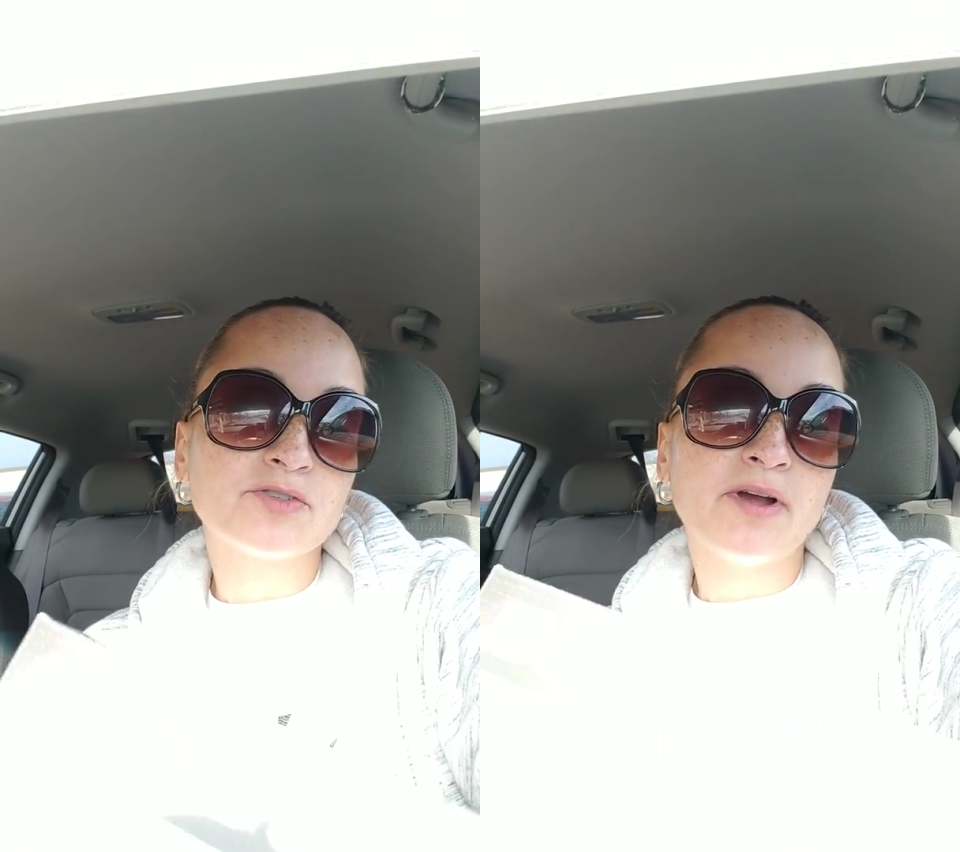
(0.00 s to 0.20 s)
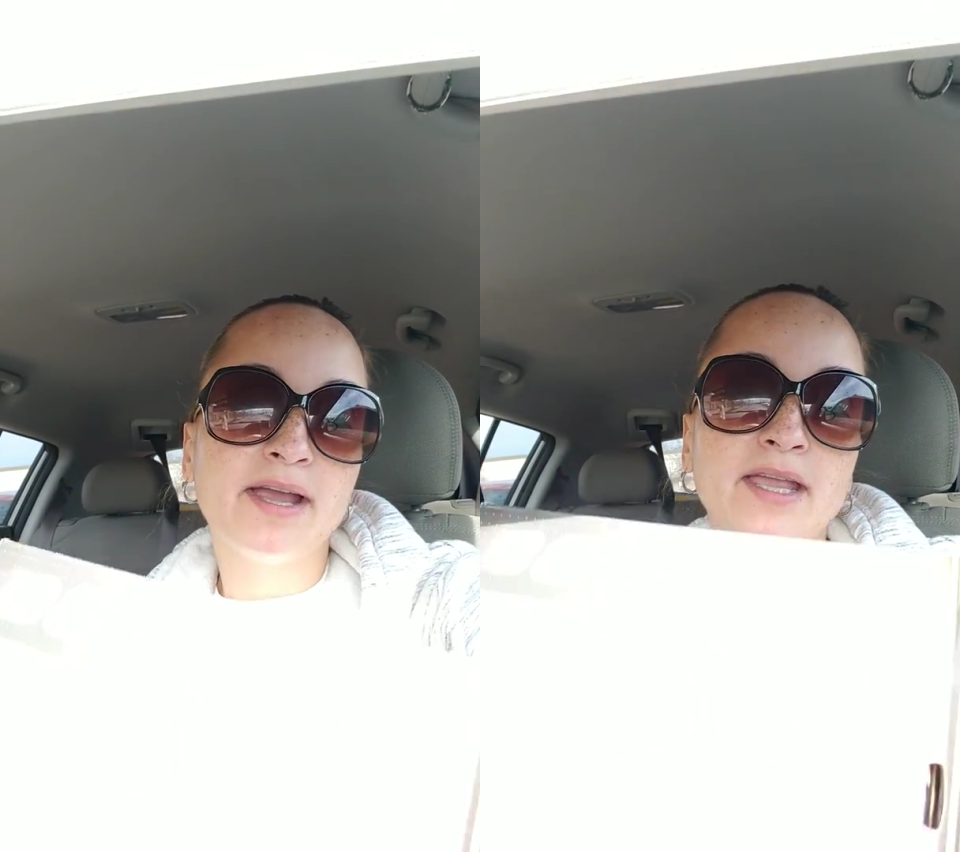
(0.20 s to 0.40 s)

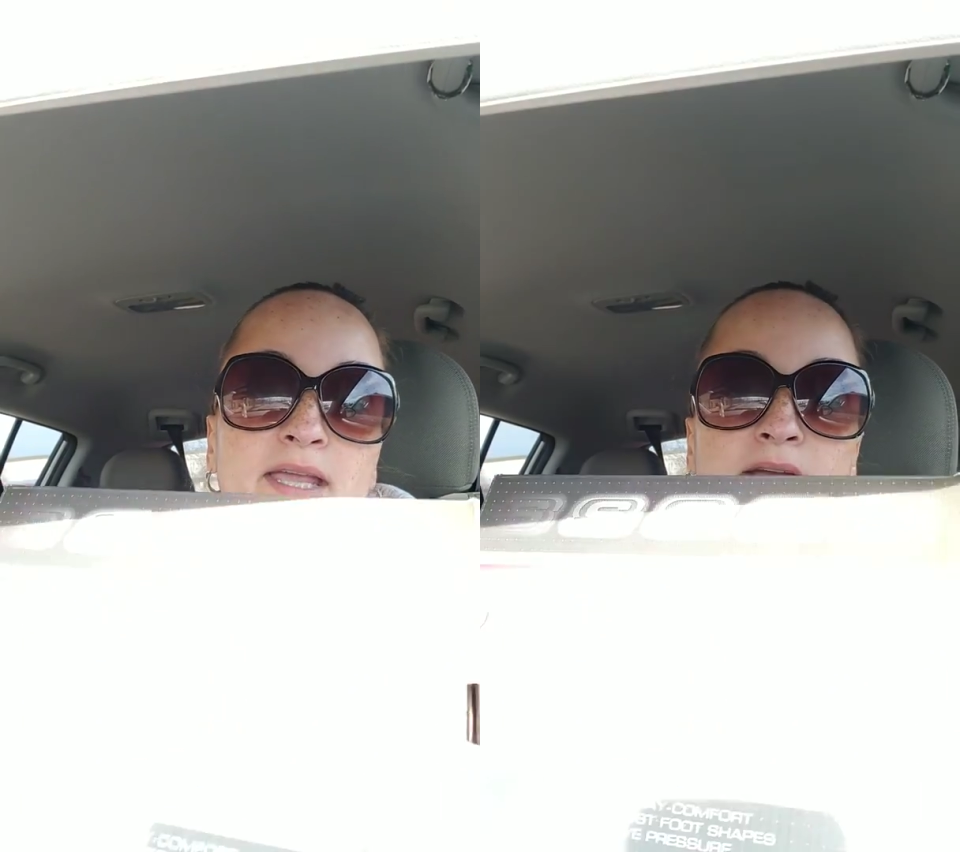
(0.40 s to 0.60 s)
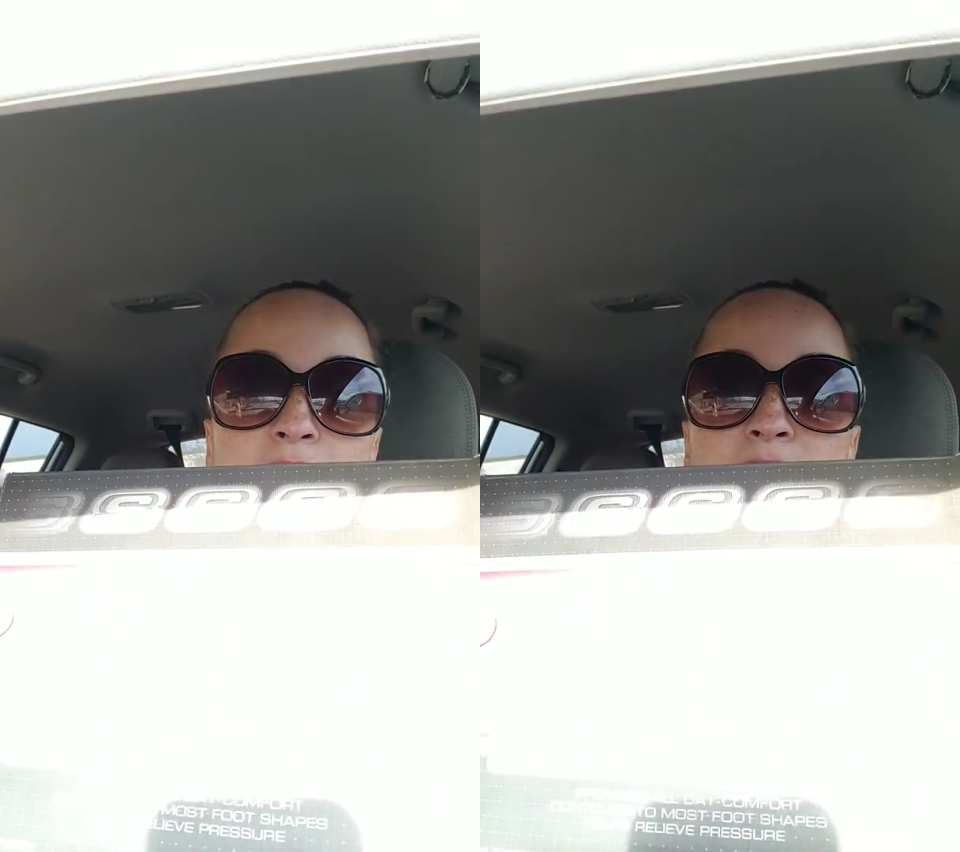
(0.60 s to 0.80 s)
right
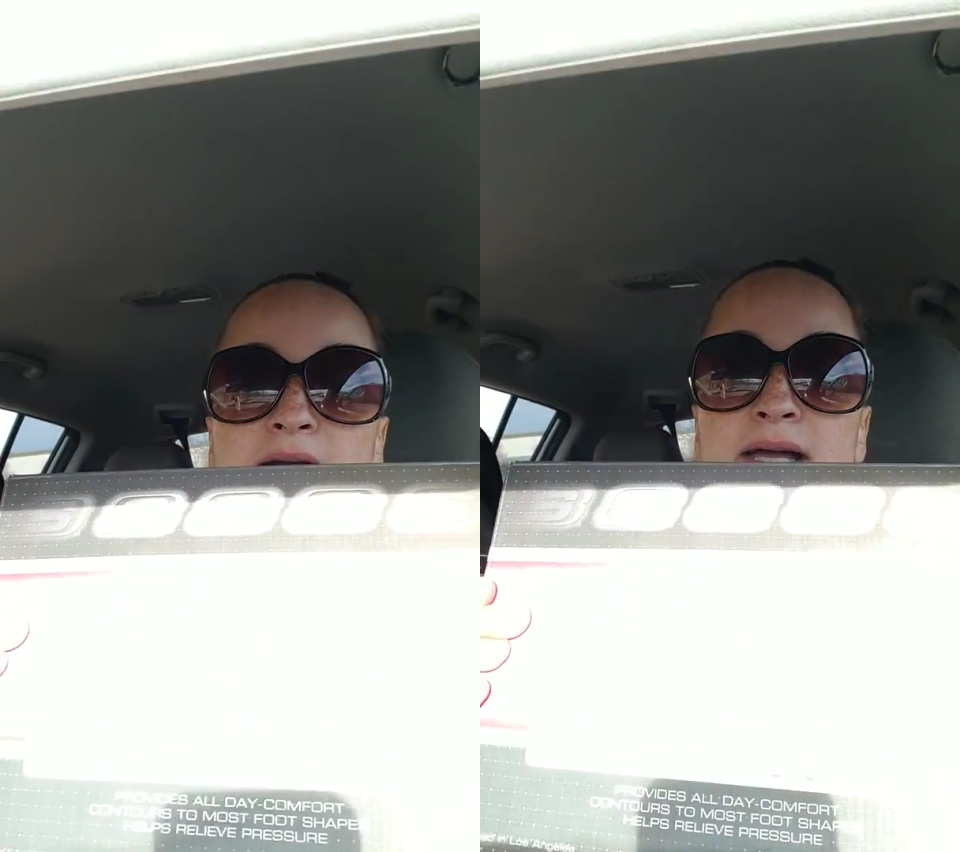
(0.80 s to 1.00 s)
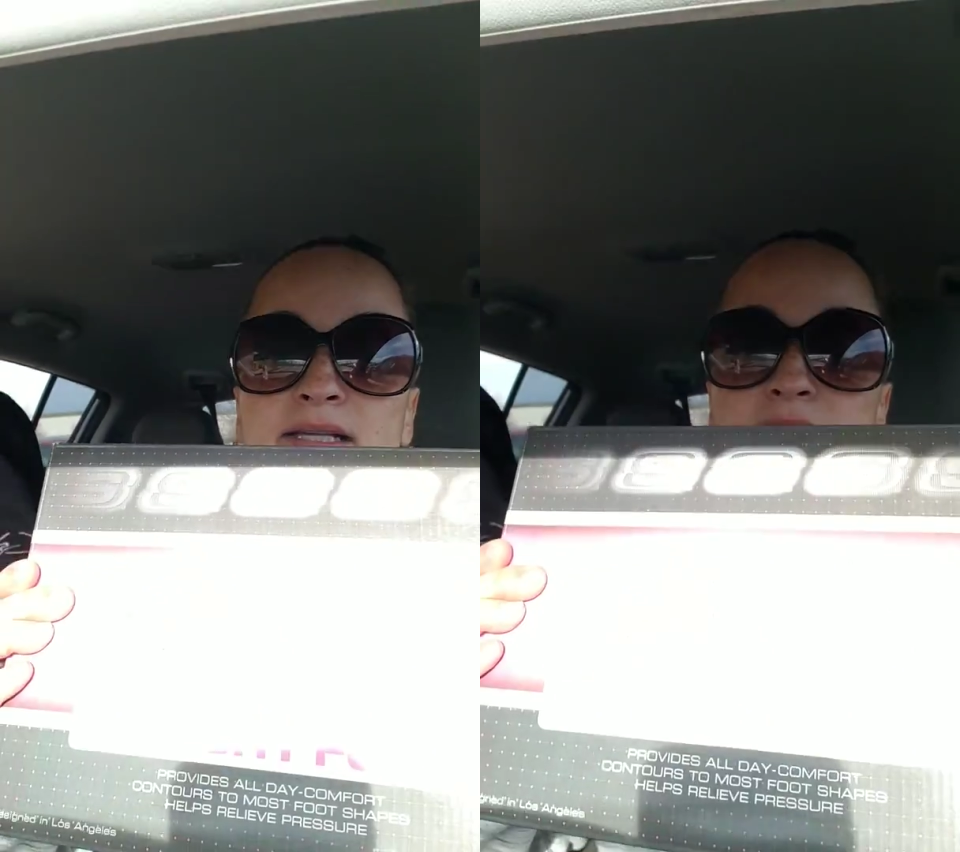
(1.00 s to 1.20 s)
here,
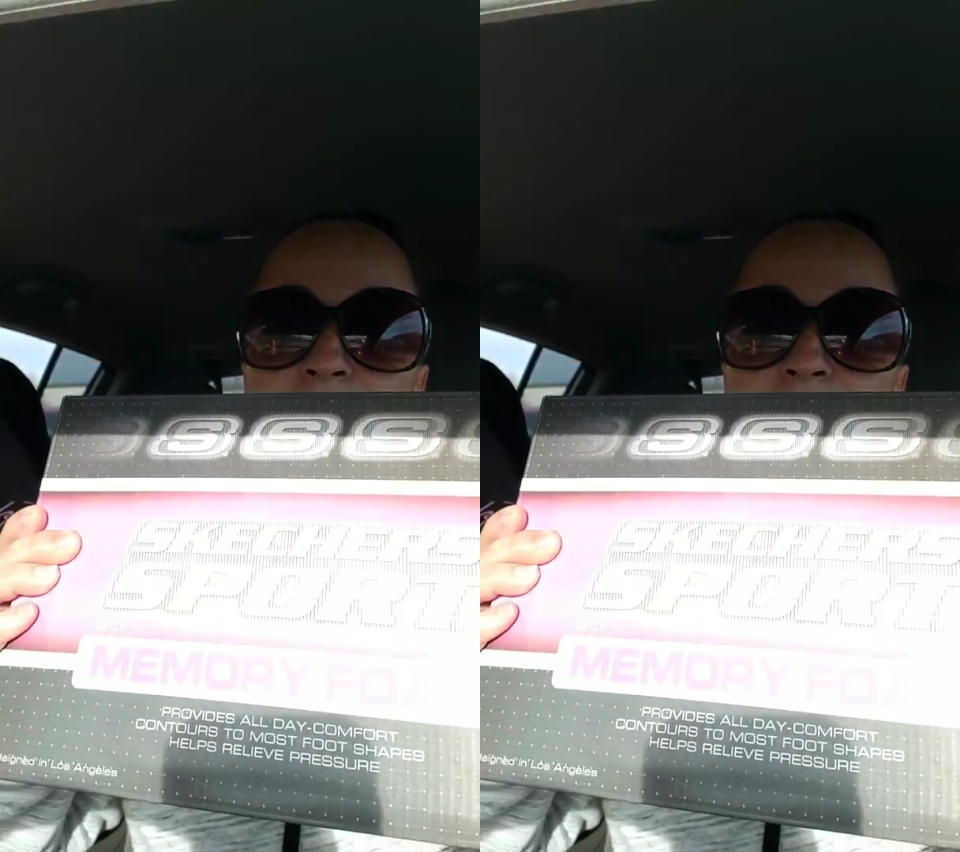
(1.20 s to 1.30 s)
guys.